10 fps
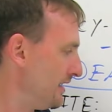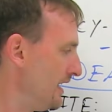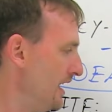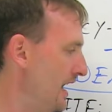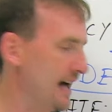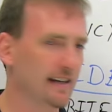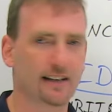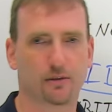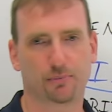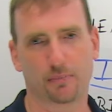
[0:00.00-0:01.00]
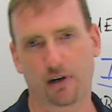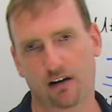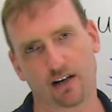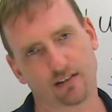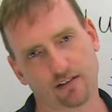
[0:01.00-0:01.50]
I like to
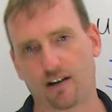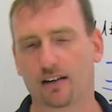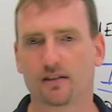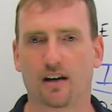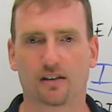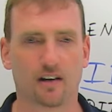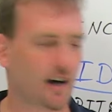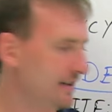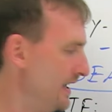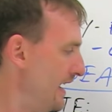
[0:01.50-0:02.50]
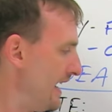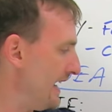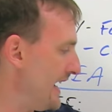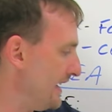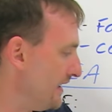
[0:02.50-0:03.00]
prepare it
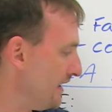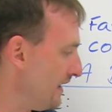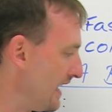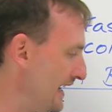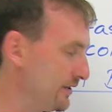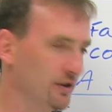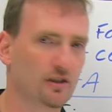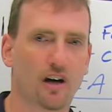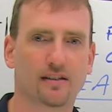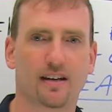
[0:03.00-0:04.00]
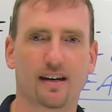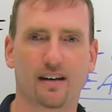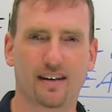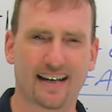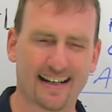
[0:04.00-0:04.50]
Again, I like to saute
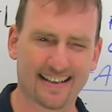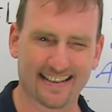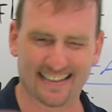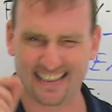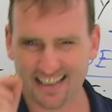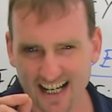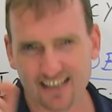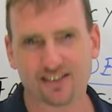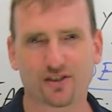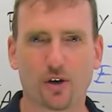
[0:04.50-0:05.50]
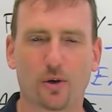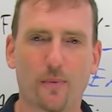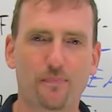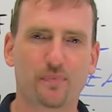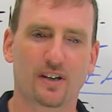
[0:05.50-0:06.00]
the onions just
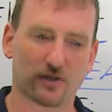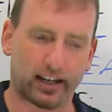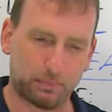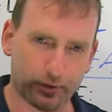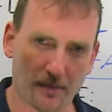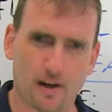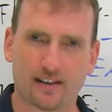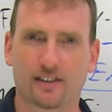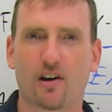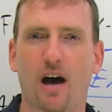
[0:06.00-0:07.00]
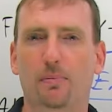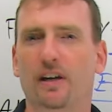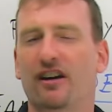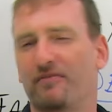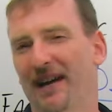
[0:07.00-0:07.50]
so I can put them on the top
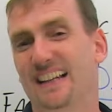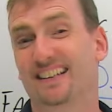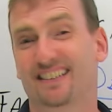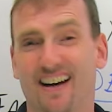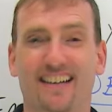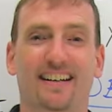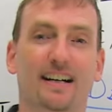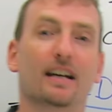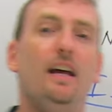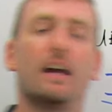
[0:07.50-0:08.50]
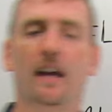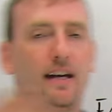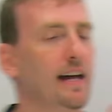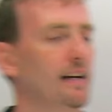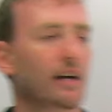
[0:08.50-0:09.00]
layer of my lasagna. And
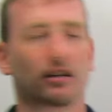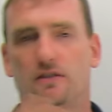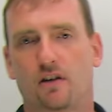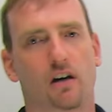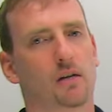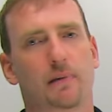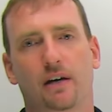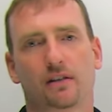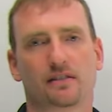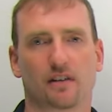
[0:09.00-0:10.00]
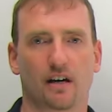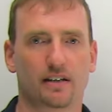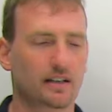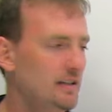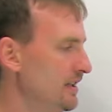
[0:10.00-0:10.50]
again, it's all about
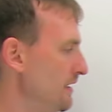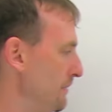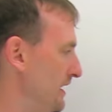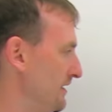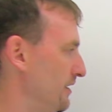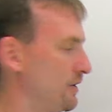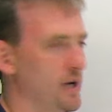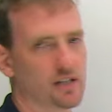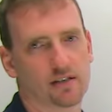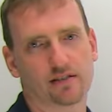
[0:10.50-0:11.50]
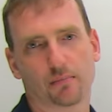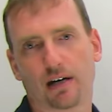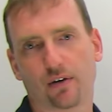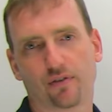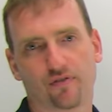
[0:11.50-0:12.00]
lasagna because your question is
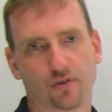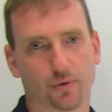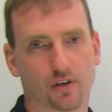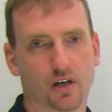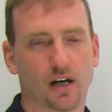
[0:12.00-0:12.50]
about food.